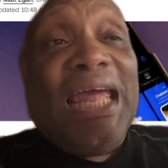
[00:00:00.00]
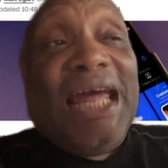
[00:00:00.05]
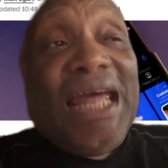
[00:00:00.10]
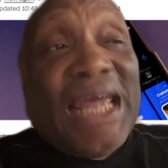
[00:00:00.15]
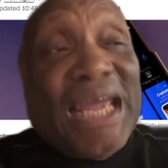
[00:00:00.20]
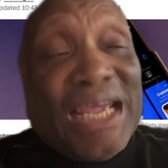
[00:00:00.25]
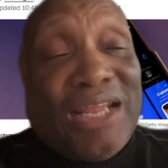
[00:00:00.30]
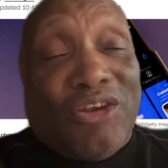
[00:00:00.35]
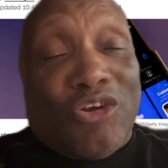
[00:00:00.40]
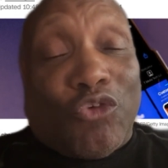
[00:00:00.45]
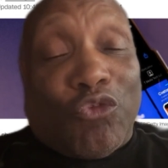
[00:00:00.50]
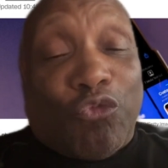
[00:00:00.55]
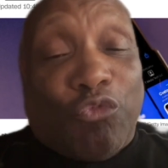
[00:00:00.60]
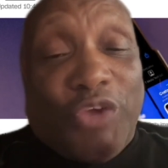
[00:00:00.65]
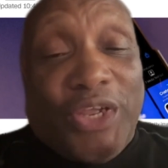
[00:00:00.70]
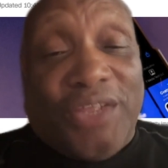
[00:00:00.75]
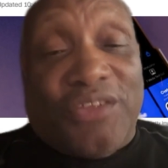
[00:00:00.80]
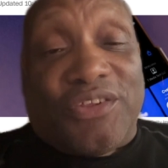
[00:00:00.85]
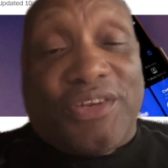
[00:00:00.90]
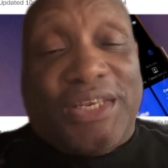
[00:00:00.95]
And the
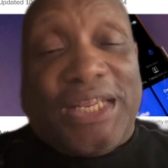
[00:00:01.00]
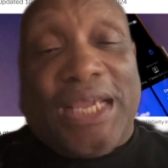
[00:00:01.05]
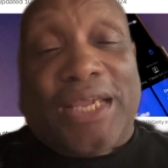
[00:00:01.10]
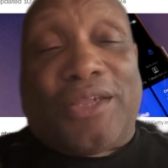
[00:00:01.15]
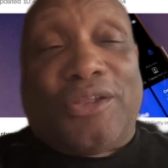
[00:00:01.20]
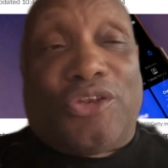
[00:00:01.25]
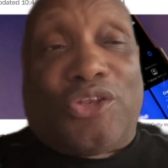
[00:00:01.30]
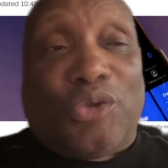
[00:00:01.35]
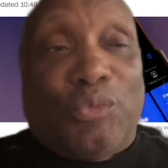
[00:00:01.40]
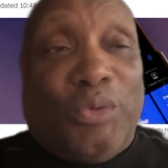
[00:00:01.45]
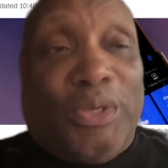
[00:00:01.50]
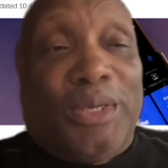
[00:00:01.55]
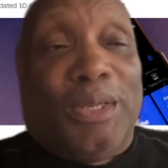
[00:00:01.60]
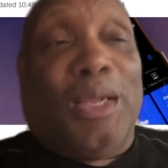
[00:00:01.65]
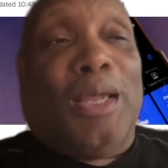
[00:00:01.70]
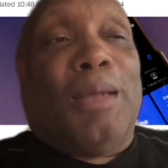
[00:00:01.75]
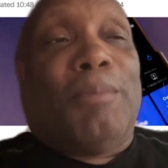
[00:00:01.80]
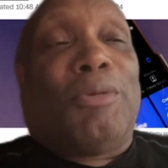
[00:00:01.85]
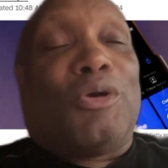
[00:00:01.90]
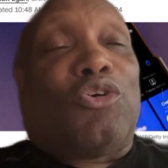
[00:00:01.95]
reason they can do it,
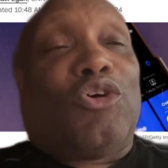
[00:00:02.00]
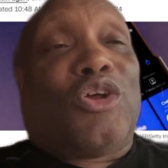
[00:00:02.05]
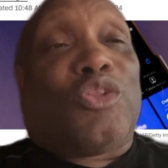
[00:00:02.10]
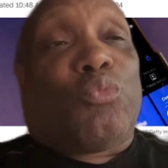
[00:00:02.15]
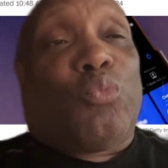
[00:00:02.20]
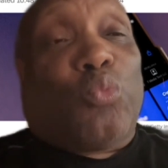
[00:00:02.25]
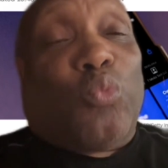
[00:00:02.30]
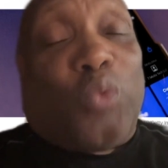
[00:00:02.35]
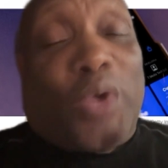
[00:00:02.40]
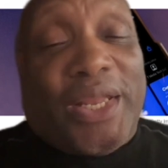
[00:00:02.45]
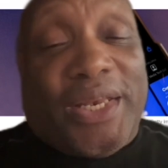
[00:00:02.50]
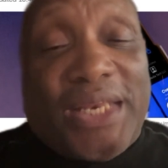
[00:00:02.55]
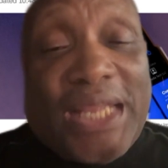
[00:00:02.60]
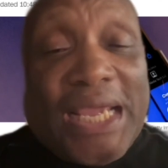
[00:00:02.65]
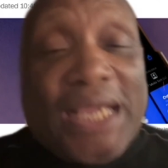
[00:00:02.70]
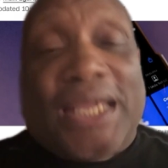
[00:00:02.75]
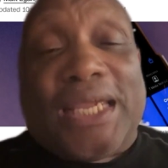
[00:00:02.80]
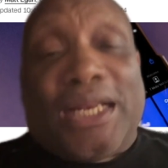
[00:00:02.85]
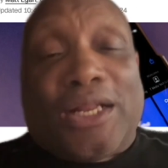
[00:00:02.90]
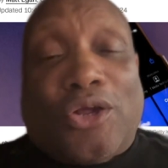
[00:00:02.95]
because when
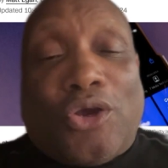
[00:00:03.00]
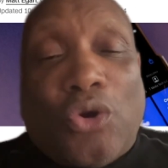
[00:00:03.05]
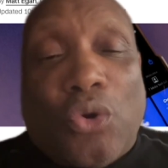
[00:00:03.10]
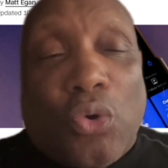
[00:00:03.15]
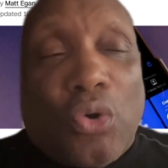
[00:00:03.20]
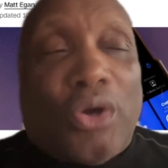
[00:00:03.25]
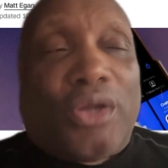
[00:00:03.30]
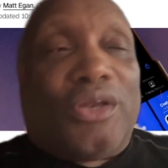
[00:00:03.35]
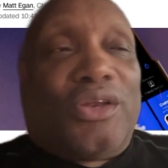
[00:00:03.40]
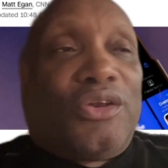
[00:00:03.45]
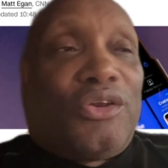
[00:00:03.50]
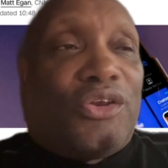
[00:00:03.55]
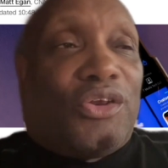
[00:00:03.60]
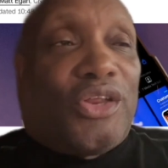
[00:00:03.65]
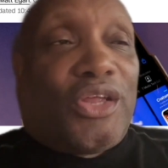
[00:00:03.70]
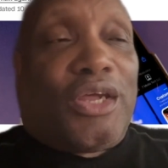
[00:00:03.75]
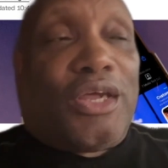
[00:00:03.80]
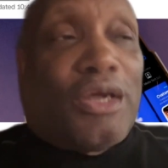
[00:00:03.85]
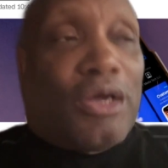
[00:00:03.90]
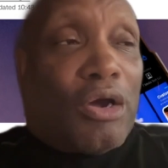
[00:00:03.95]
they get caught,
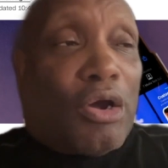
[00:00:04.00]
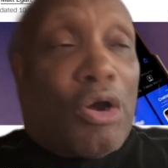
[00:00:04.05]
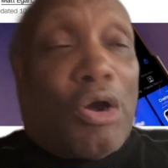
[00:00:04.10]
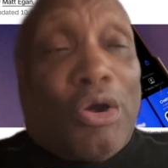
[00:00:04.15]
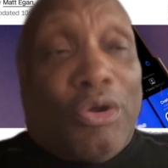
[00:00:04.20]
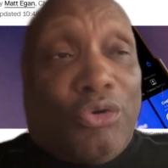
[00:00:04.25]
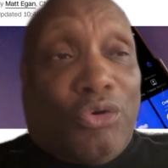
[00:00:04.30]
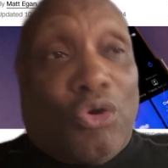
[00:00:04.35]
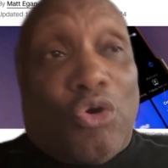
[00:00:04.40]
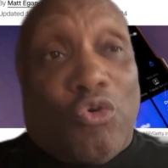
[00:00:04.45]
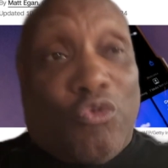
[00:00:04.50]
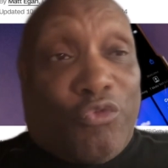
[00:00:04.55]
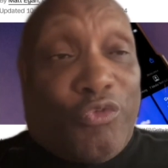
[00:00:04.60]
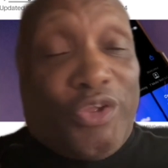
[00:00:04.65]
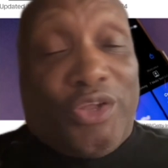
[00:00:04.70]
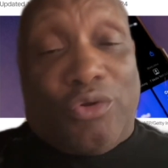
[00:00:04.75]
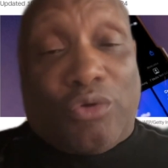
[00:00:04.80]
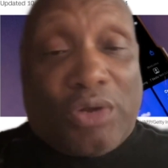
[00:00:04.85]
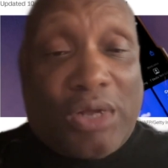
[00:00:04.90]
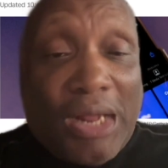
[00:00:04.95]
there are no
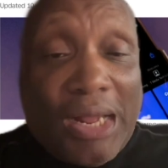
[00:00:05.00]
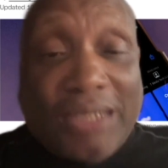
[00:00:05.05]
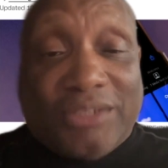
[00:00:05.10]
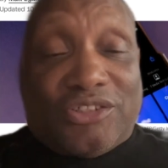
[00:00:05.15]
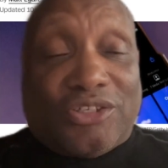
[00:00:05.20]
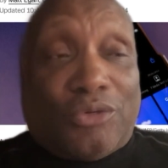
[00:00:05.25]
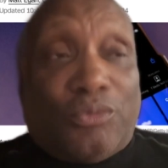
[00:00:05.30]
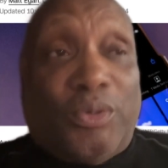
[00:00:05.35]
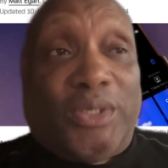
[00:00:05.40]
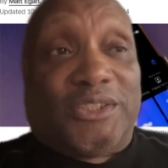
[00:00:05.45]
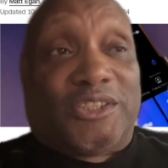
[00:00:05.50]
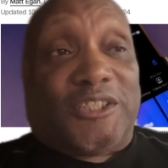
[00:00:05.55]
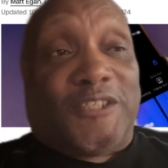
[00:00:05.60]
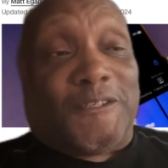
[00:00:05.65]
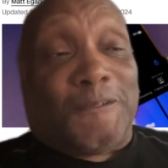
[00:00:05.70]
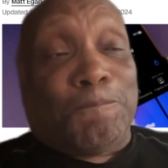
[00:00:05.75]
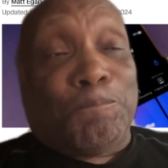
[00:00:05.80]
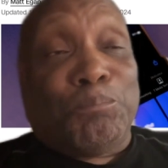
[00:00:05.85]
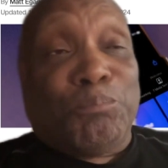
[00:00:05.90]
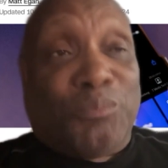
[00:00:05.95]
real
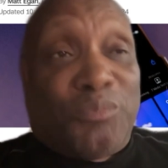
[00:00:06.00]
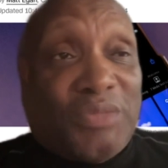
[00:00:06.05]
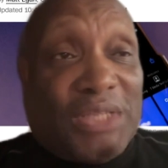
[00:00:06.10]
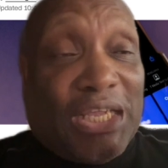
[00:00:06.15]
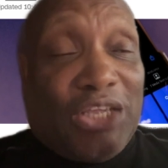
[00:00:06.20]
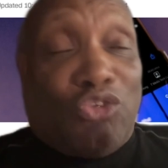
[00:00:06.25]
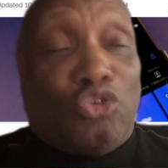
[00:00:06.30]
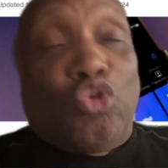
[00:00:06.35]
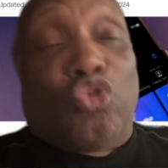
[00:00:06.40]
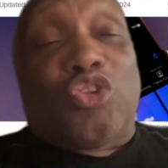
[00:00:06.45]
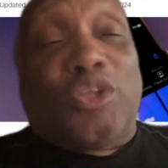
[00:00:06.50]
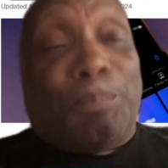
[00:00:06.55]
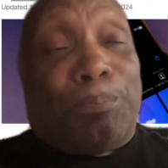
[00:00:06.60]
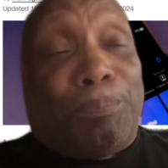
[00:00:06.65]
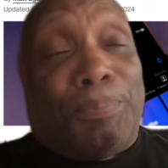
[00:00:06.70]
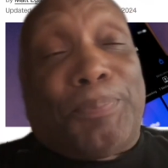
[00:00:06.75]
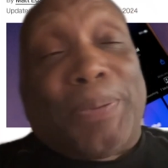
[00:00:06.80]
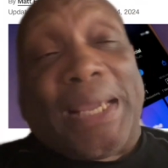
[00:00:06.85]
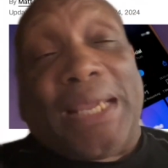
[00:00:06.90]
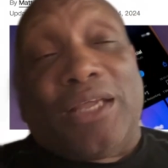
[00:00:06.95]
consequences. They usually
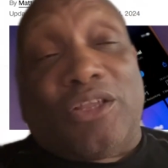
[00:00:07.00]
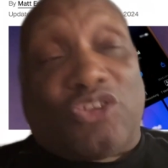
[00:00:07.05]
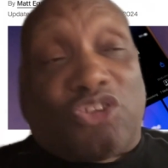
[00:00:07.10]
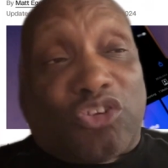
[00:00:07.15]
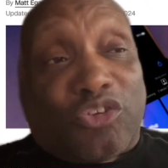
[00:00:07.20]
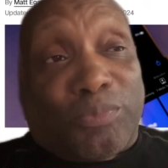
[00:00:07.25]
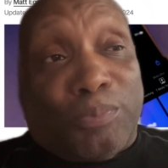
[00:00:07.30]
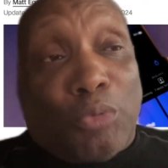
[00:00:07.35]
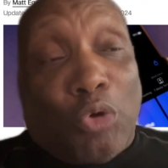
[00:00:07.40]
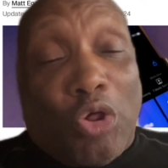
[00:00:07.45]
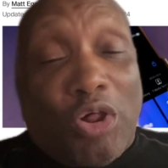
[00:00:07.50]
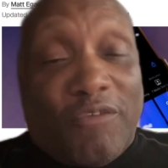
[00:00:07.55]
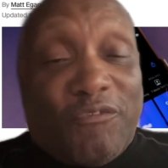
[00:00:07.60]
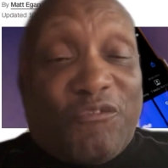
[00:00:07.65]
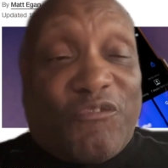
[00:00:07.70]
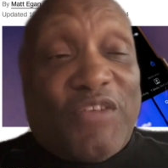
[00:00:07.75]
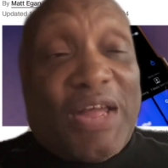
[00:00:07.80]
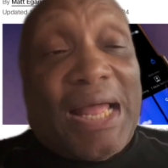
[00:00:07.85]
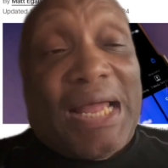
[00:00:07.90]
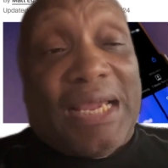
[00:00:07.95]
pay a small
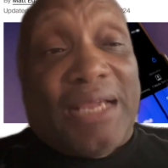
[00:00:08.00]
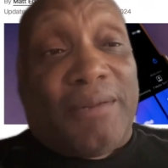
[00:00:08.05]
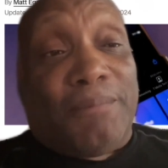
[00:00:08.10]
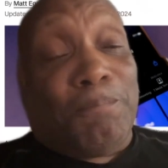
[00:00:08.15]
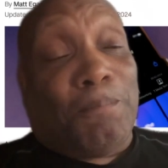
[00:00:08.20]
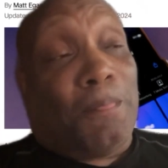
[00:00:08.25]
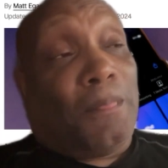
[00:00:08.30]
fine,